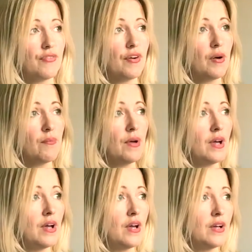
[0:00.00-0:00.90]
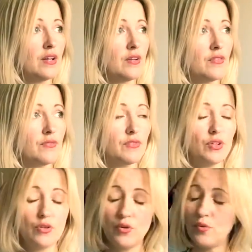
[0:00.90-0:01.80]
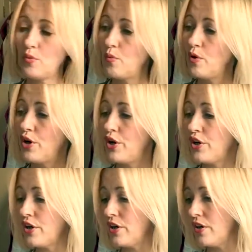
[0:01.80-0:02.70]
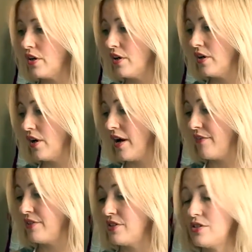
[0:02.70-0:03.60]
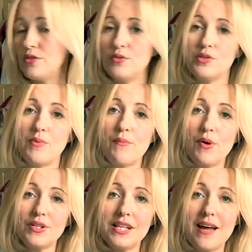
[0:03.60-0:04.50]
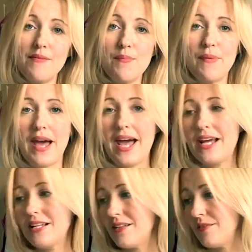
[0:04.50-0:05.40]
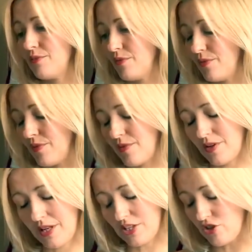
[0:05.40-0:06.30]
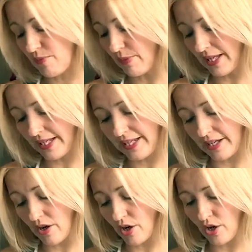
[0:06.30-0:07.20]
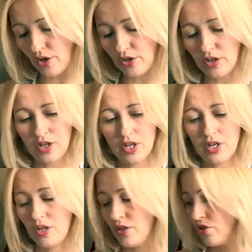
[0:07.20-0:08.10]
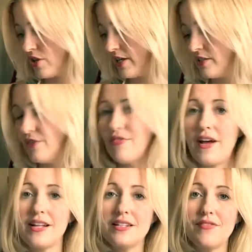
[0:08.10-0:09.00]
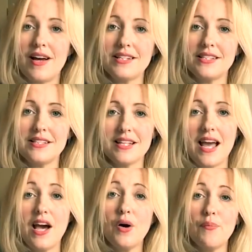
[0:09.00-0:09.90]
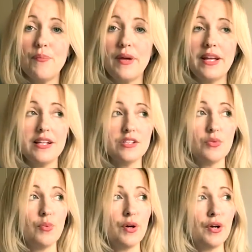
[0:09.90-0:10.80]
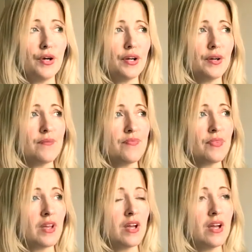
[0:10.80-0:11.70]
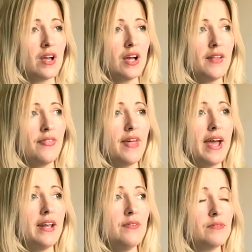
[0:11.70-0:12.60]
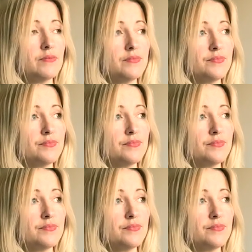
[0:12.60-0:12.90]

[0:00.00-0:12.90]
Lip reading: from, you know, work, having to spend more time in bed, electric blanket on, trying to find devices to help me to work. And then